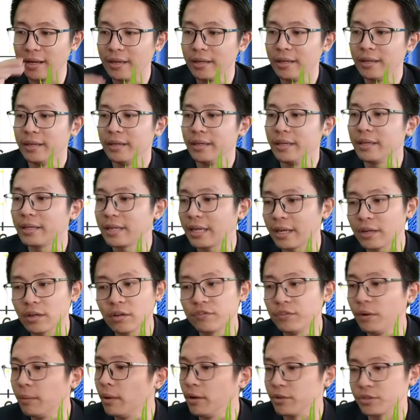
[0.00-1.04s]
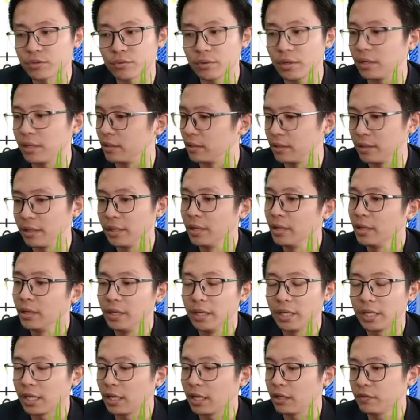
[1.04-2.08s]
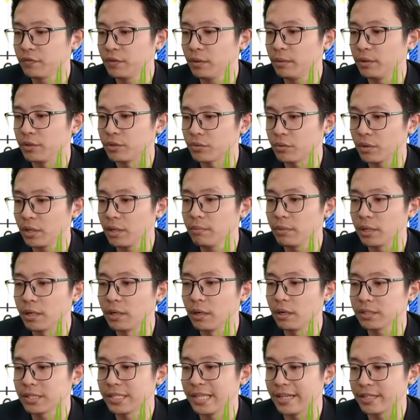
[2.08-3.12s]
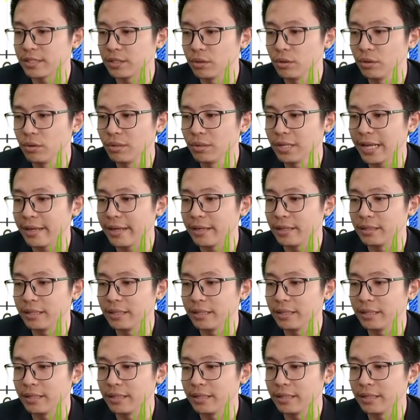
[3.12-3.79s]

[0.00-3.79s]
It cannot form on screen. It cannot form on screen because there's no light.